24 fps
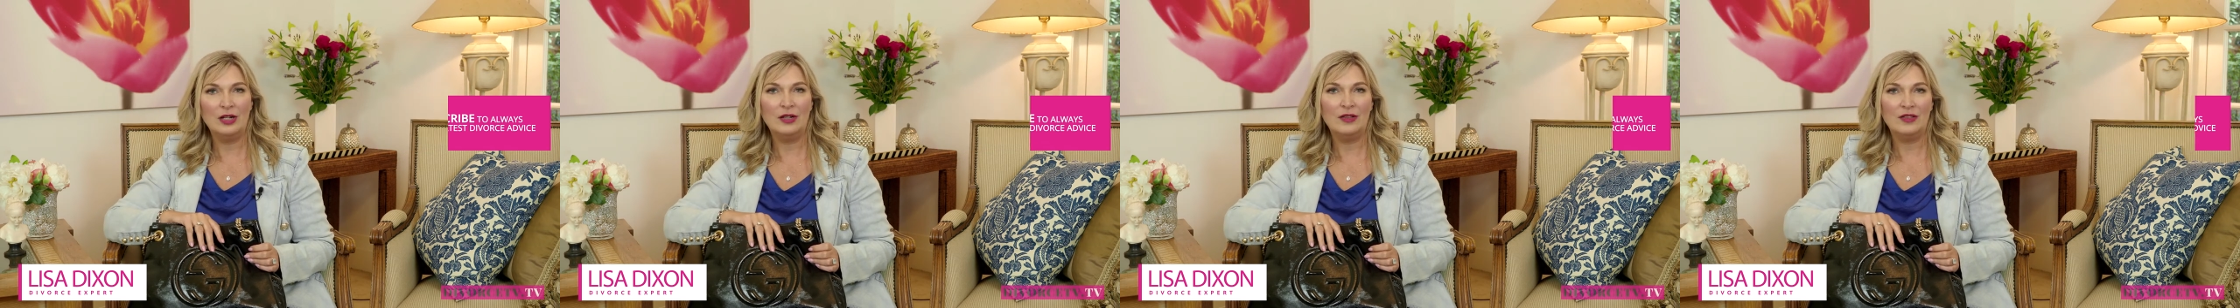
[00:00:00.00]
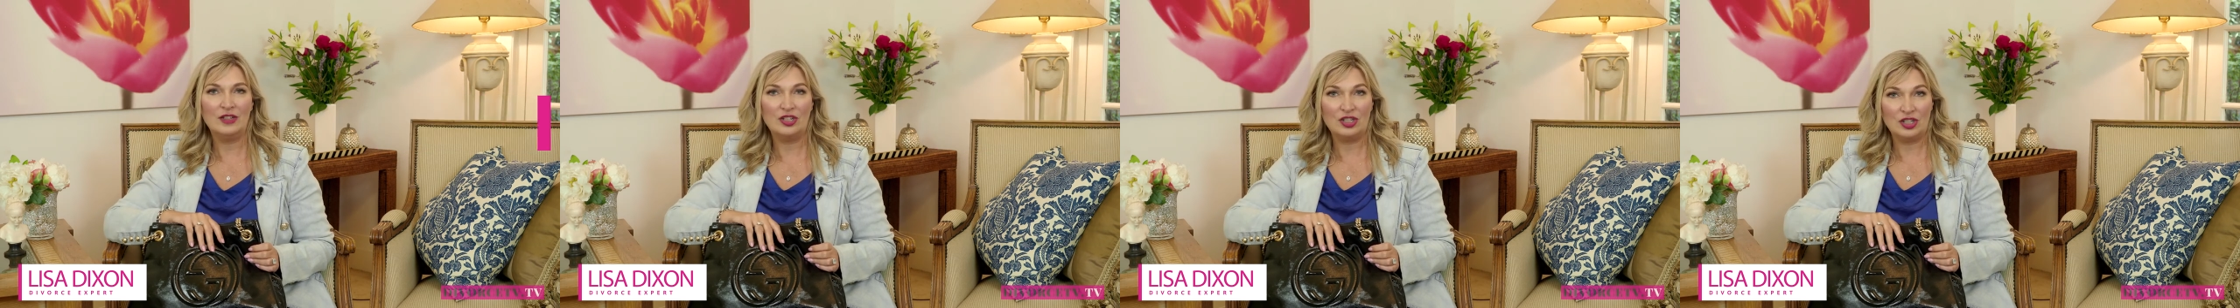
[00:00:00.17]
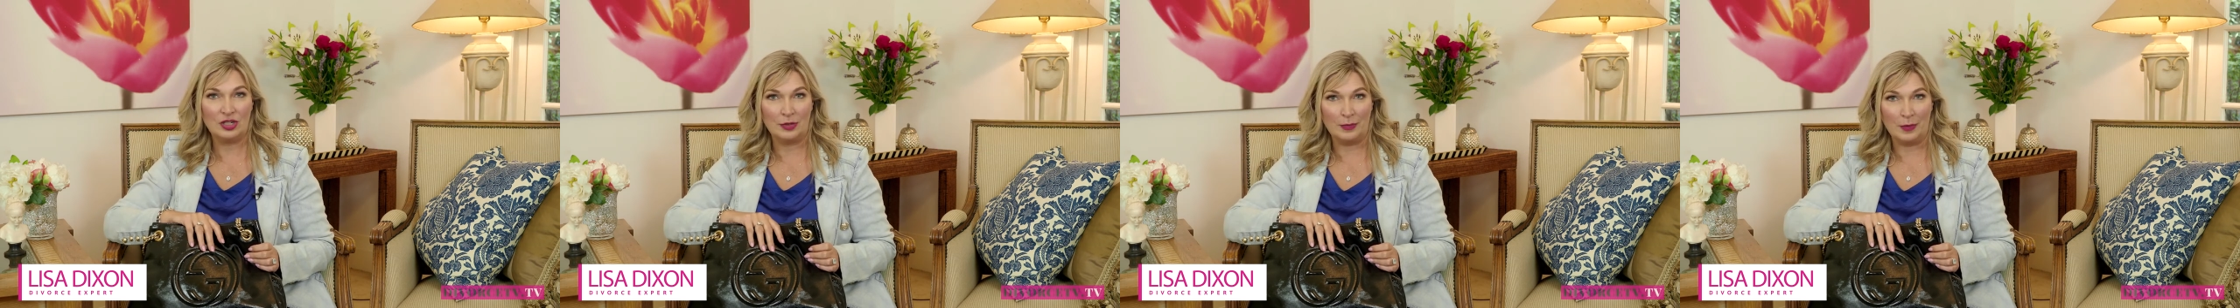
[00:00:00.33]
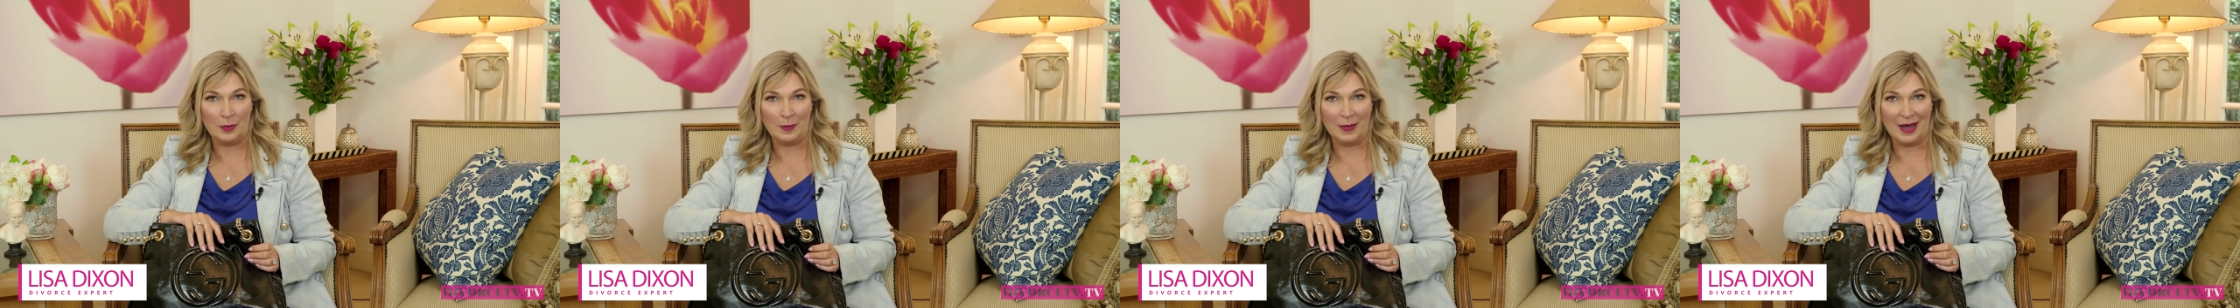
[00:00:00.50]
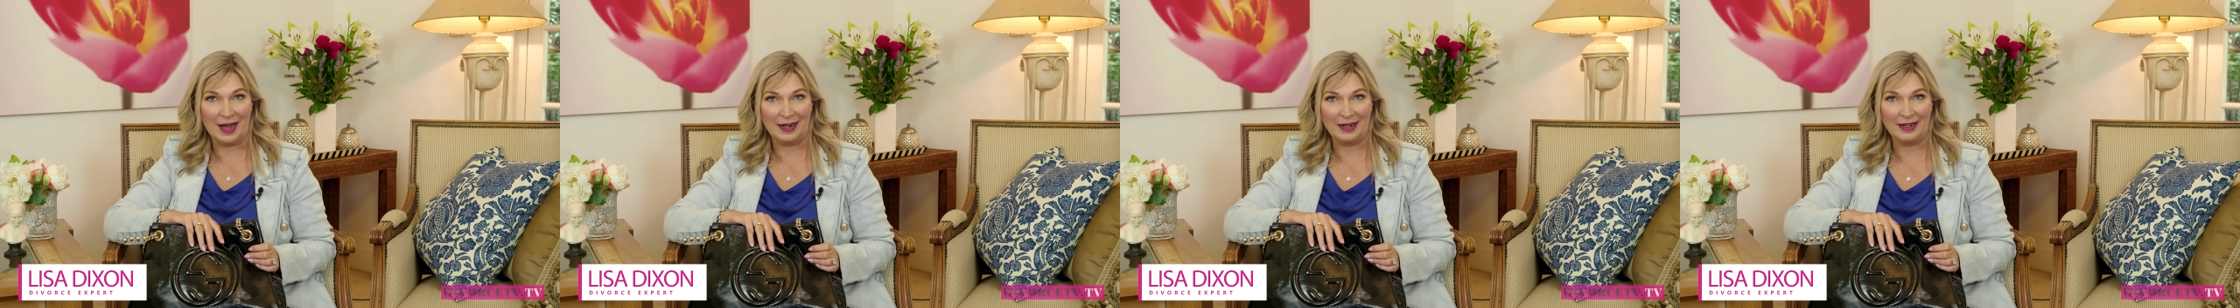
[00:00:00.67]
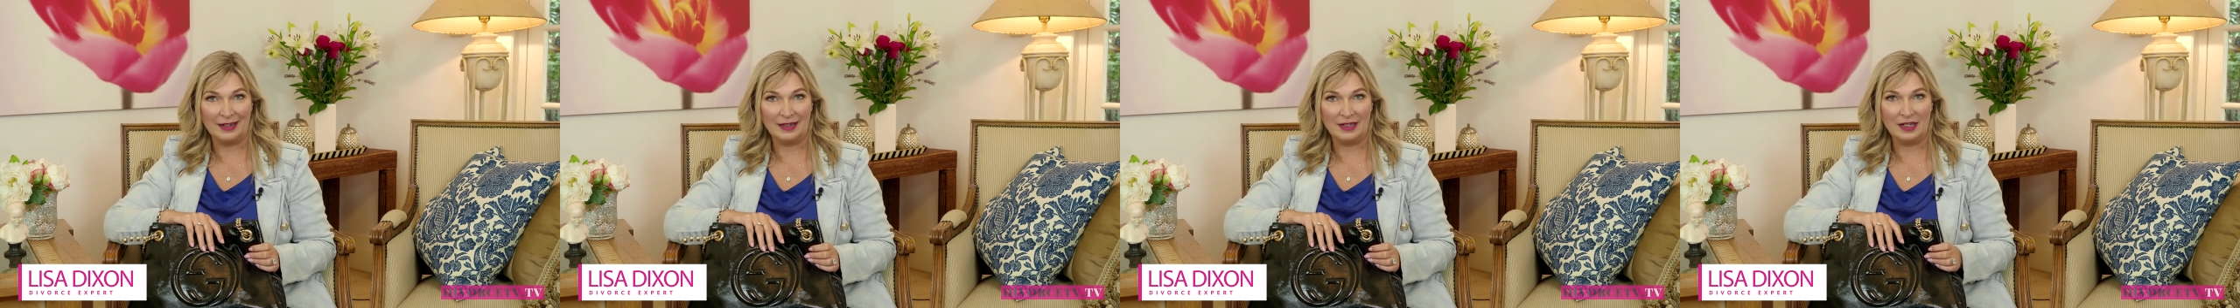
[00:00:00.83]
the
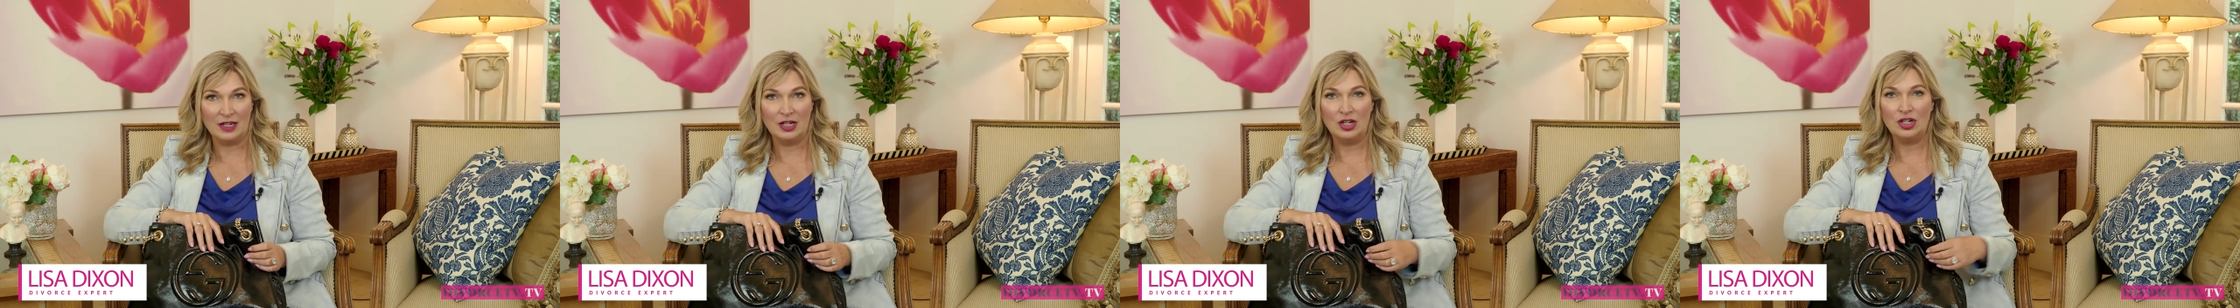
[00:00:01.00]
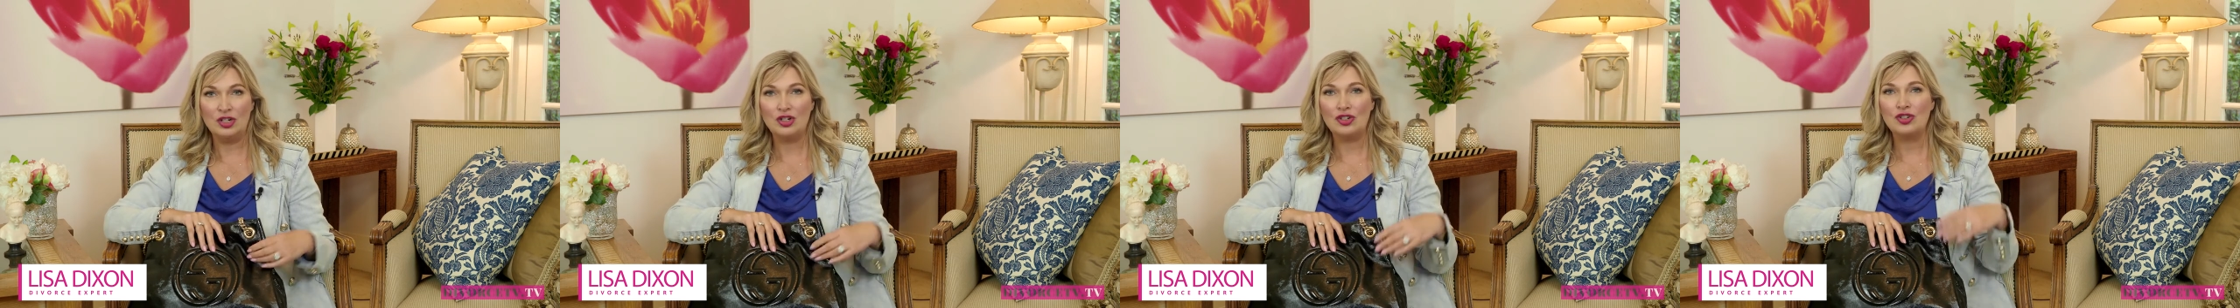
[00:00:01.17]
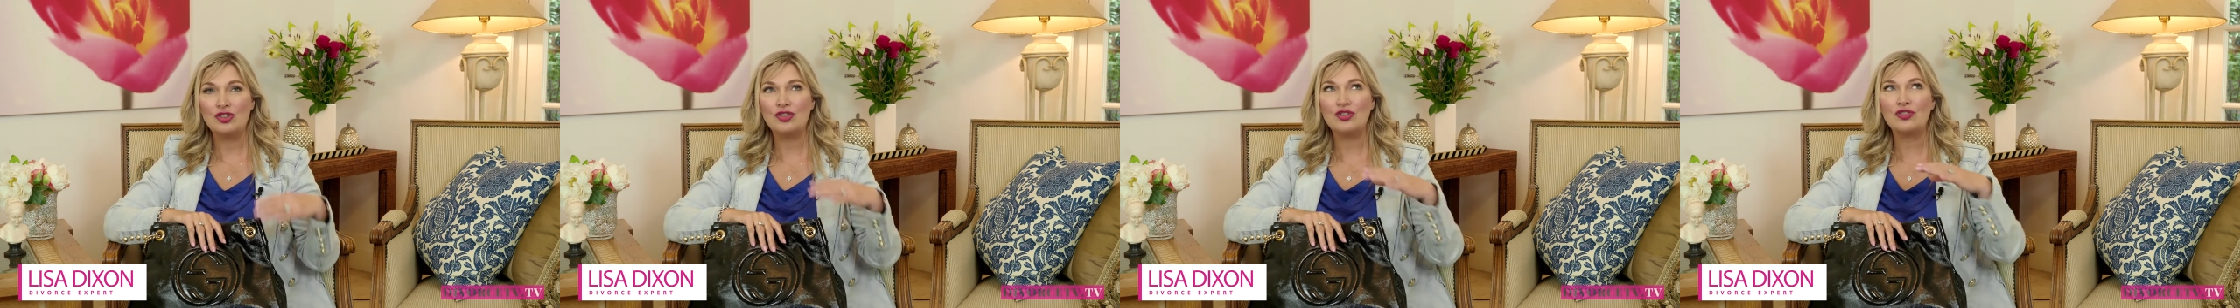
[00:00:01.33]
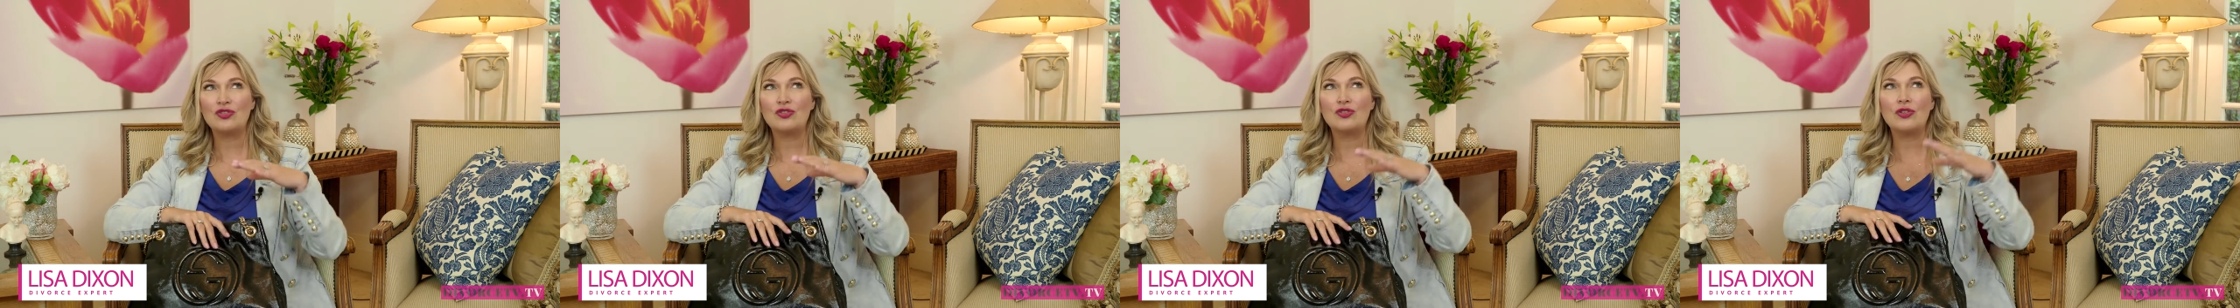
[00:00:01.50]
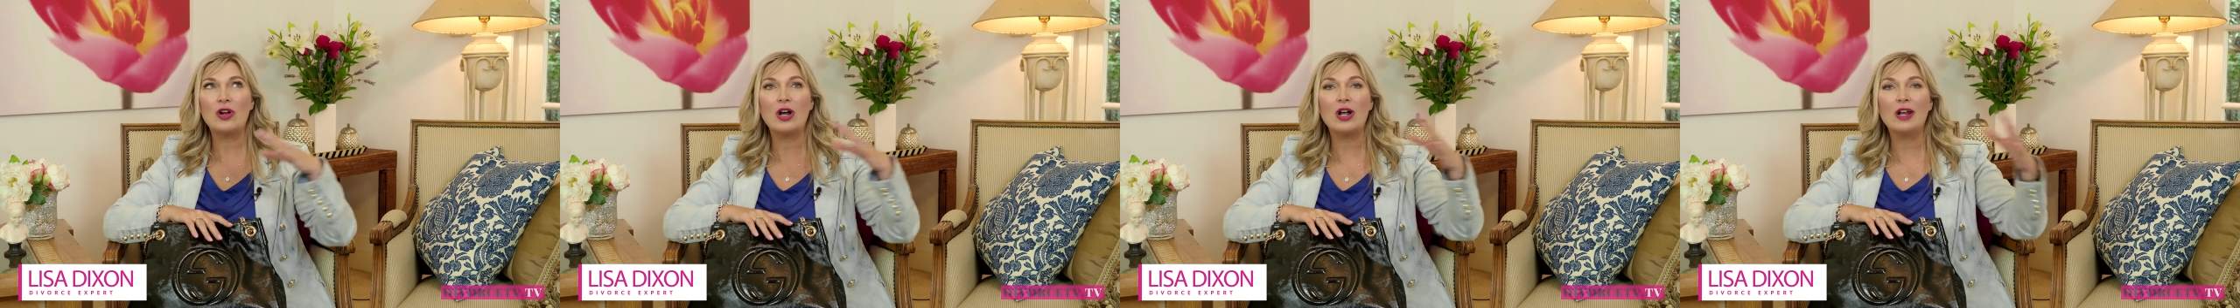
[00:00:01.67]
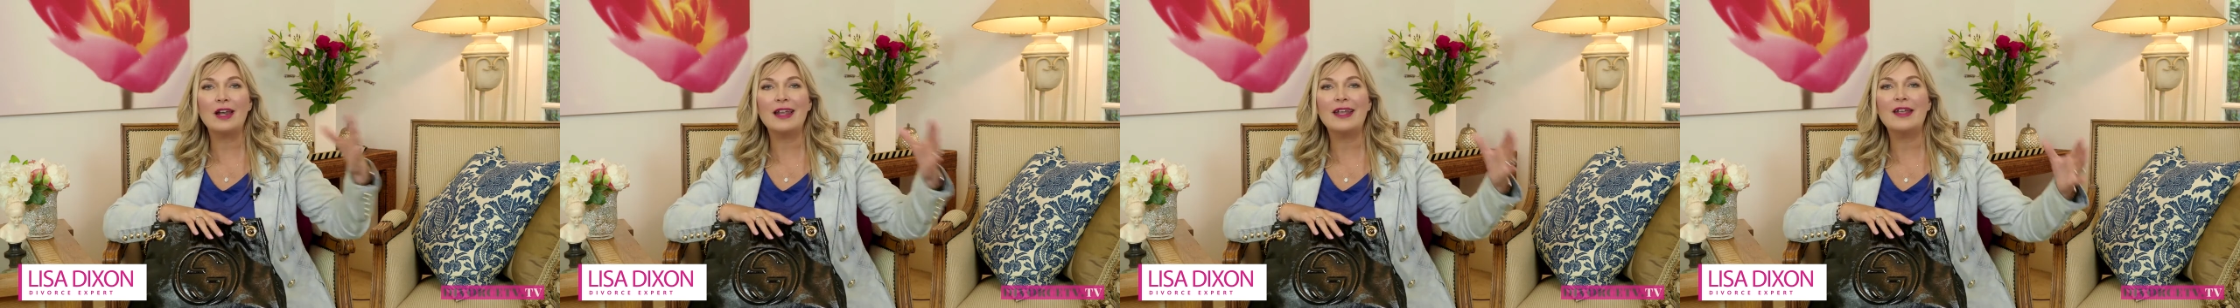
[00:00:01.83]
supermarket,
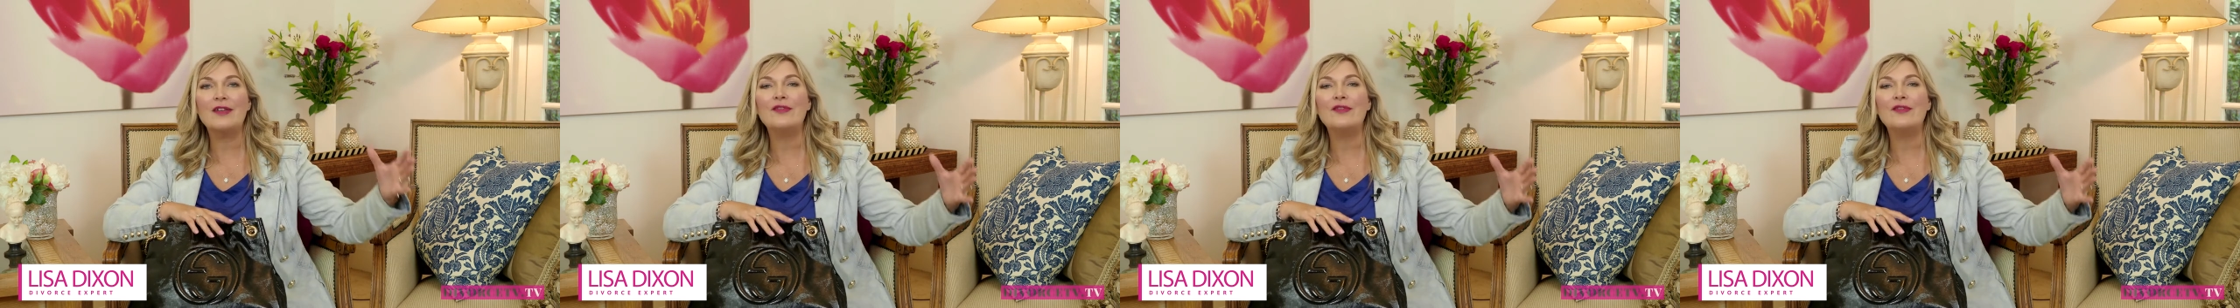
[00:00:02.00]
trolley